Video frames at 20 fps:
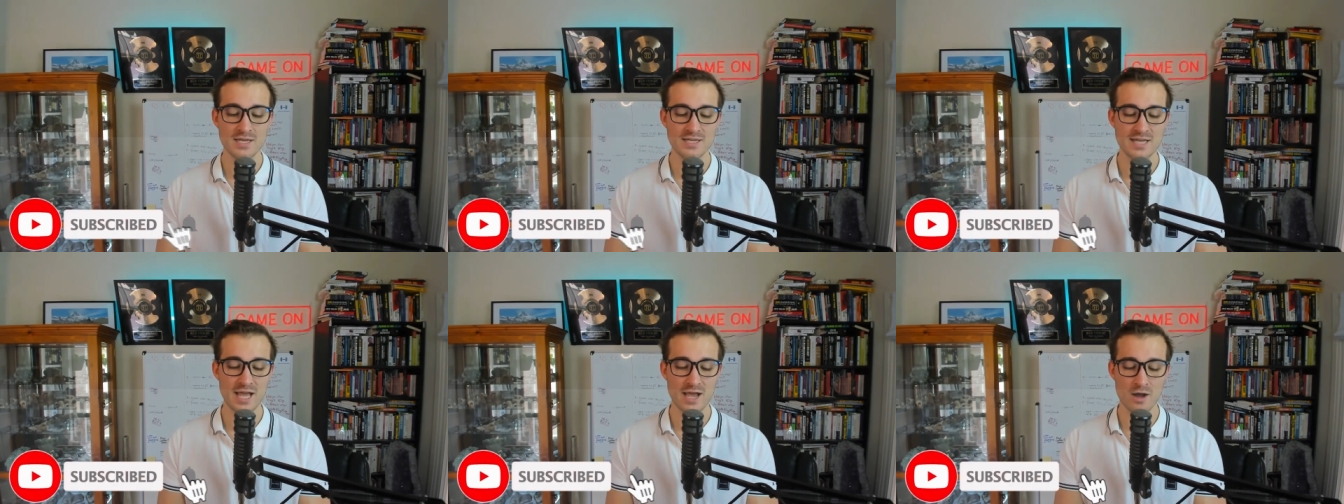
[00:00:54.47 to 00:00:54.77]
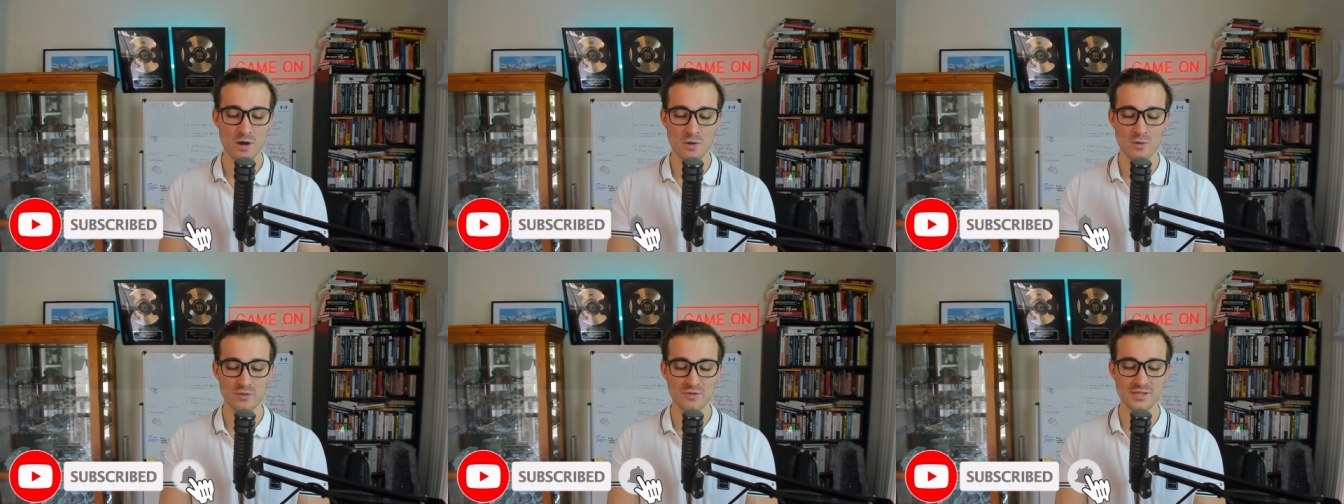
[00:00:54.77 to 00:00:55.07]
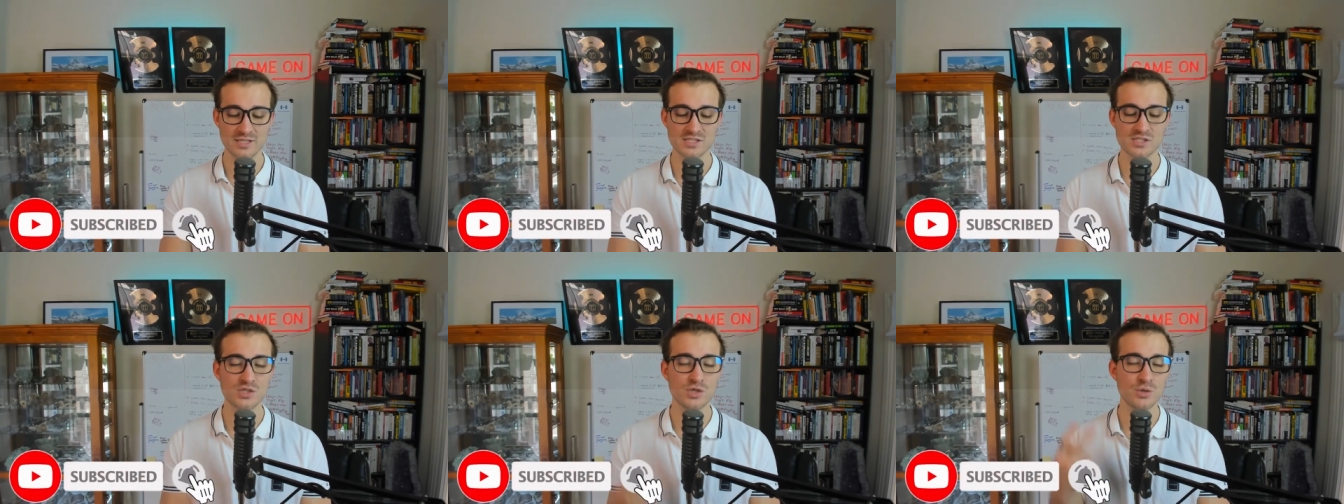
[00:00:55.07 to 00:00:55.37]
Now,
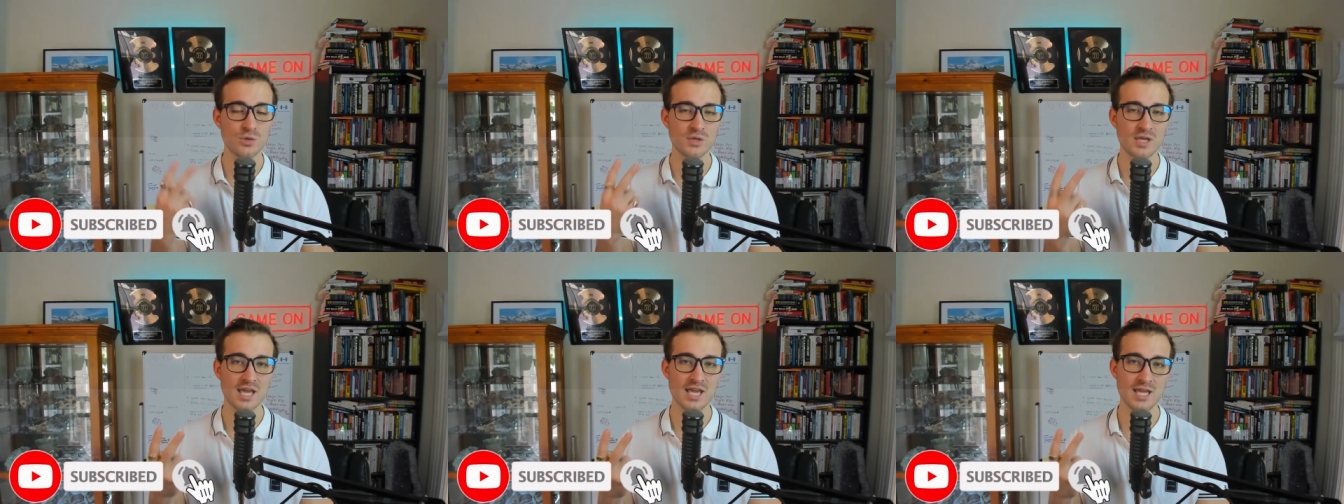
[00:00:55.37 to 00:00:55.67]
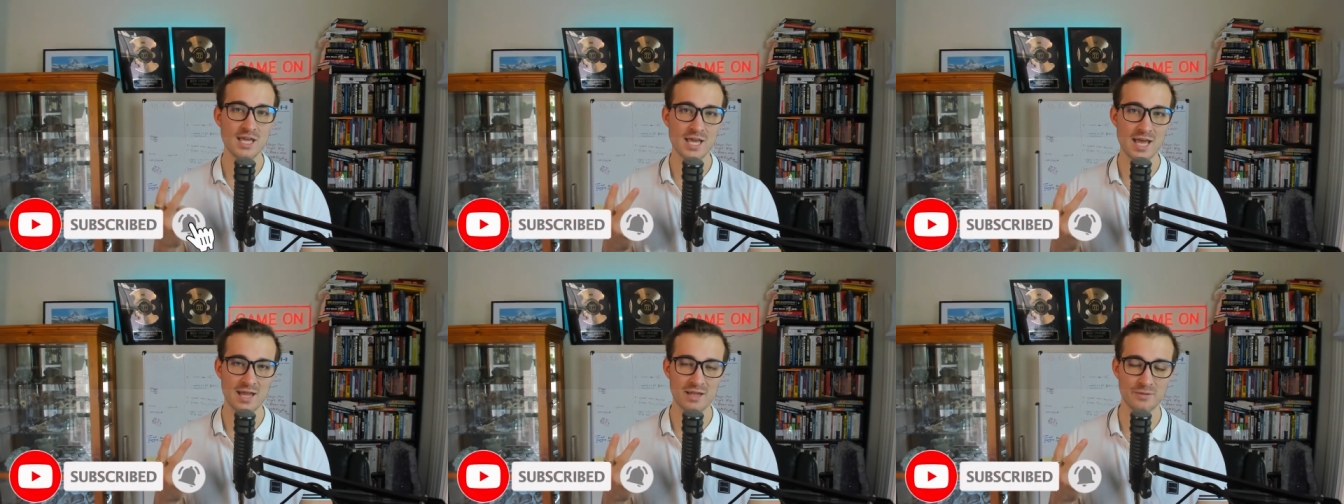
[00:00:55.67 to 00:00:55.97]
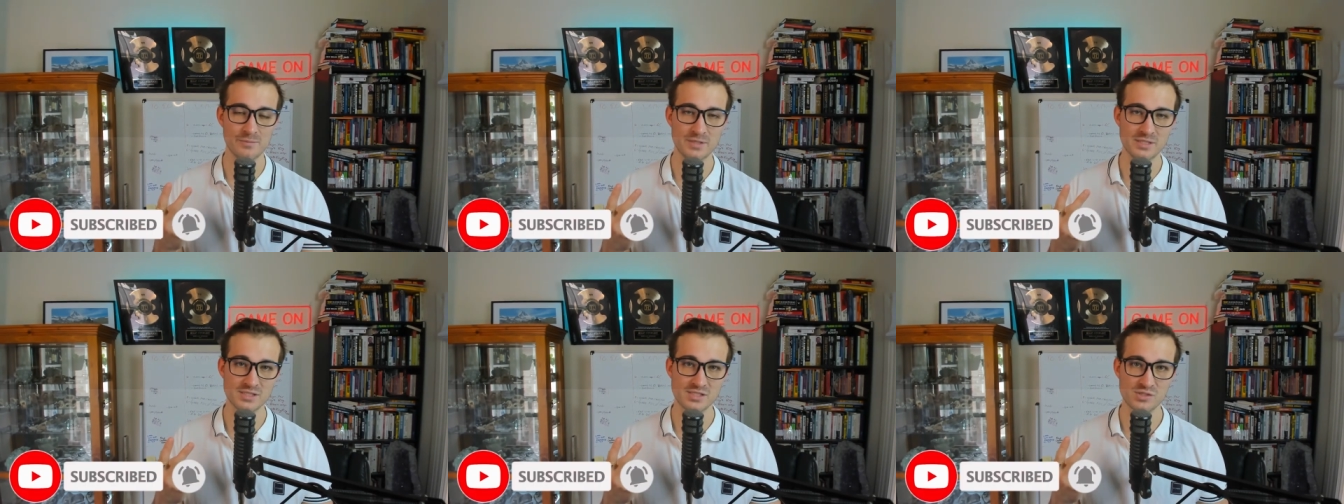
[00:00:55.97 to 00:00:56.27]
there's two key
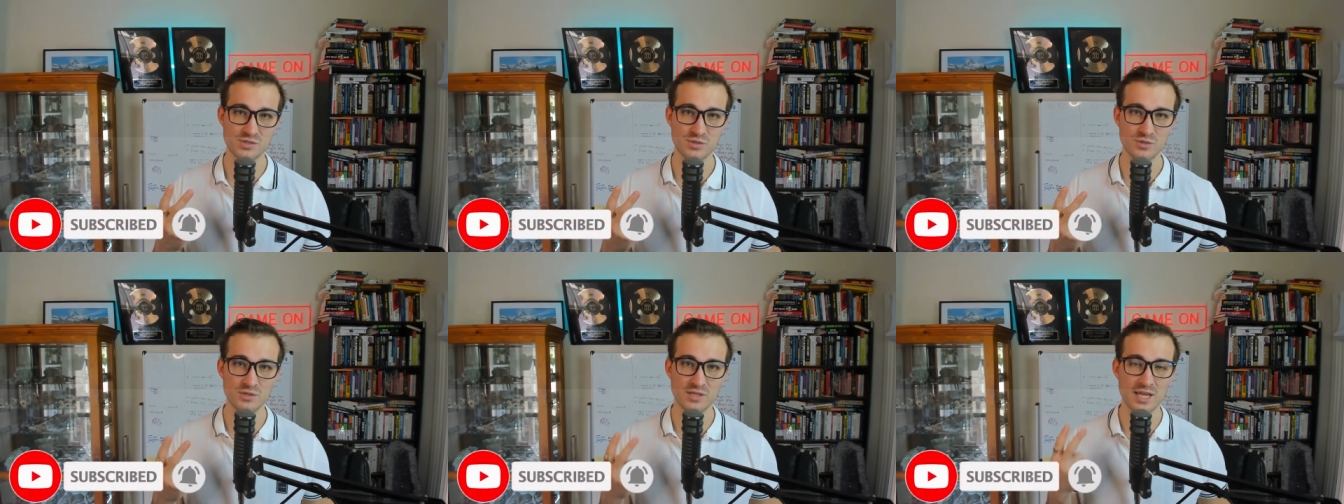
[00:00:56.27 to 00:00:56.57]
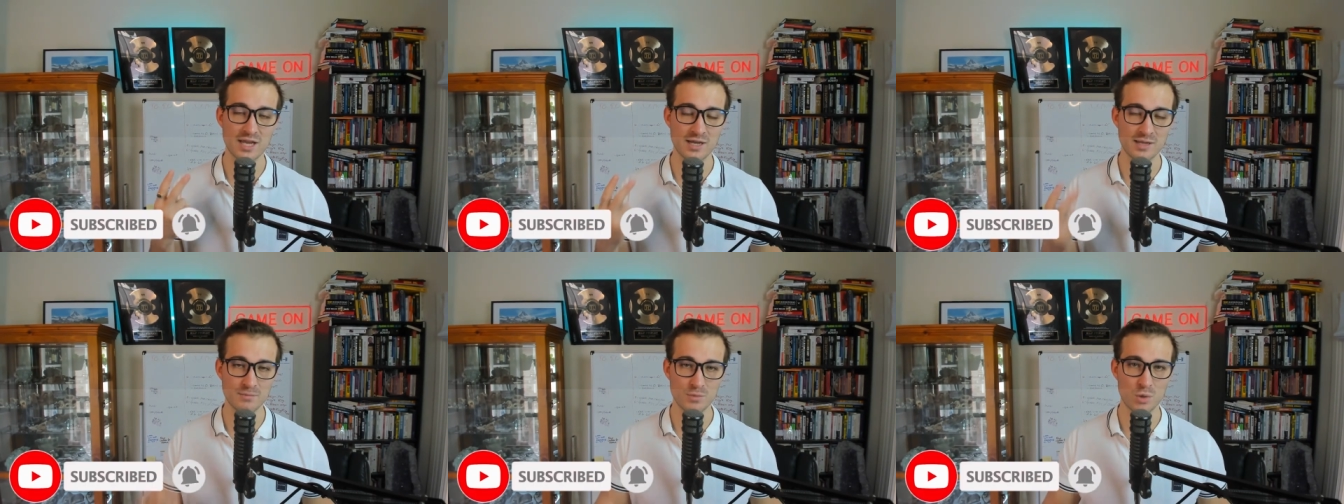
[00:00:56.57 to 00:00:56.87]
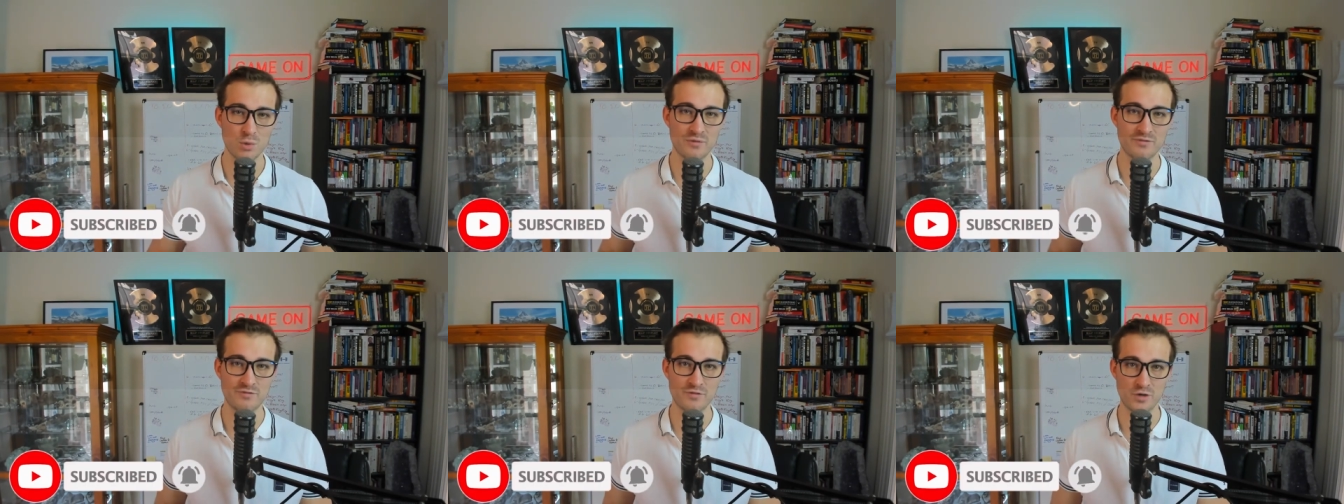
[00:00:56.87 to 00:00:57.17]
elements to getting
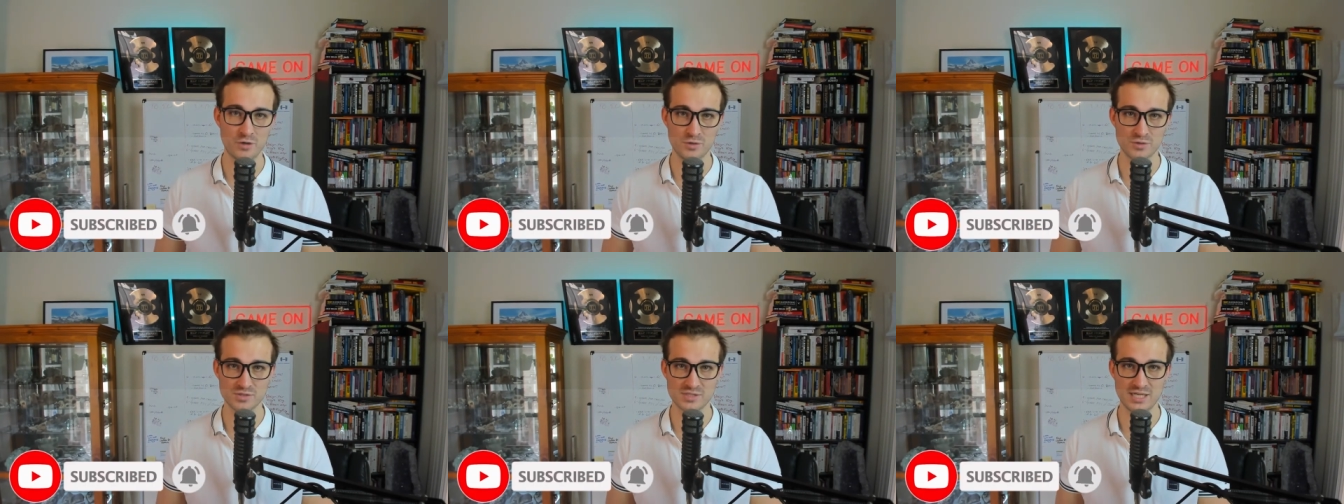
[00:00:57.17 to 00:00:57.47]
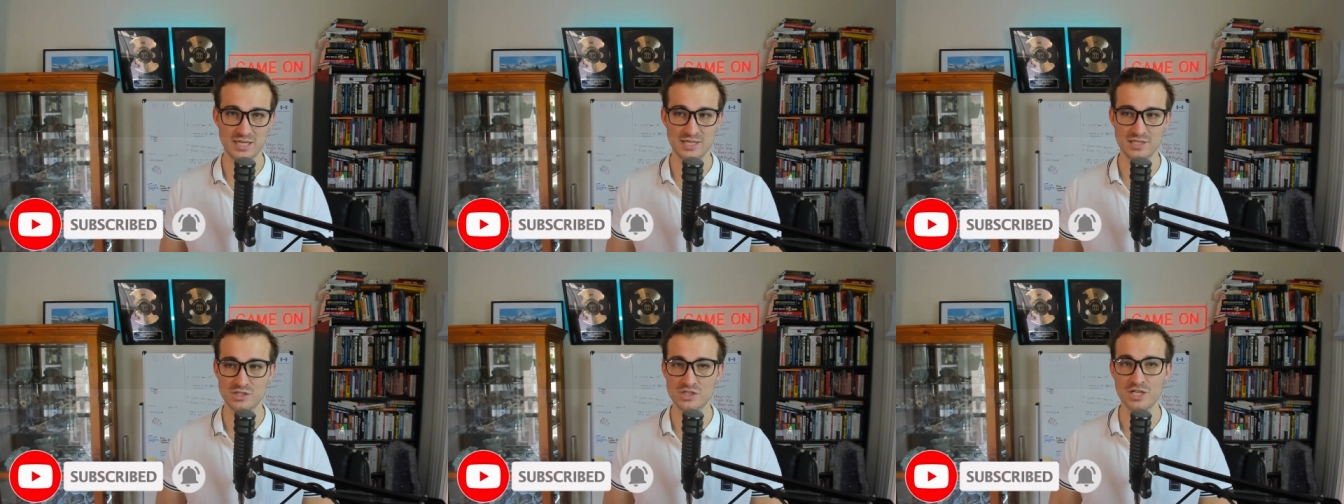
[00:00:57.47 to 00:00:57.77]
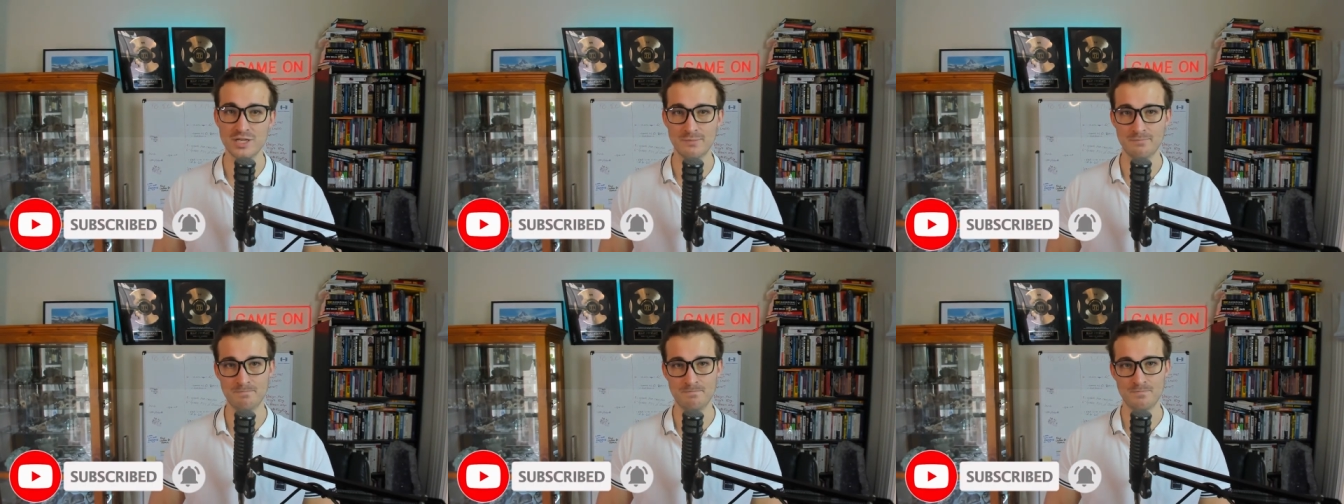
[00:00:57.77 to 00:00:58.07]
more referrals in a
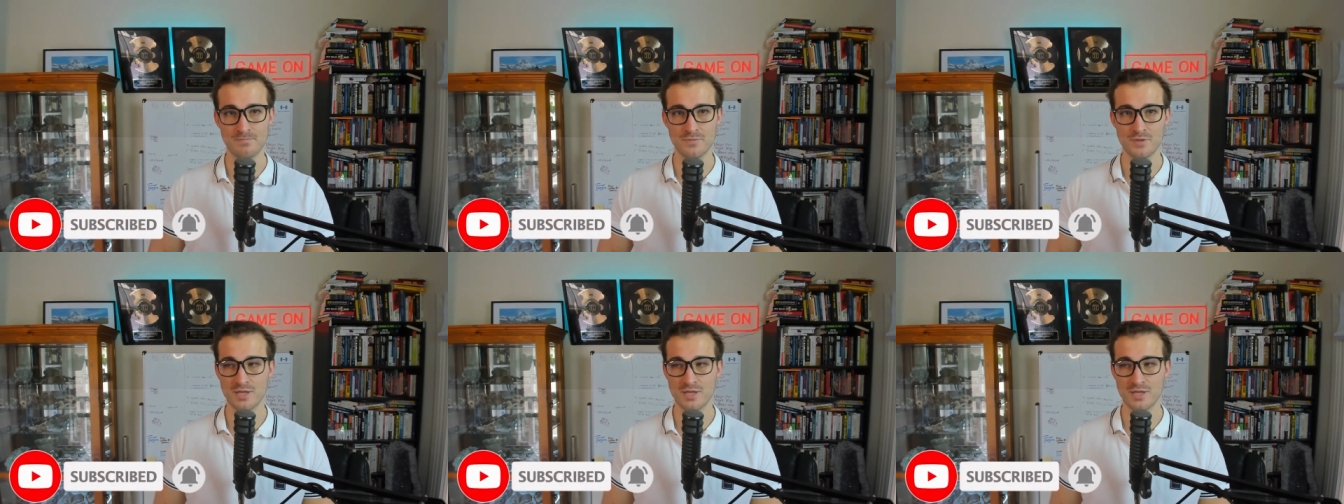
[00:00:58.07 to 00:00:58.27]
gym.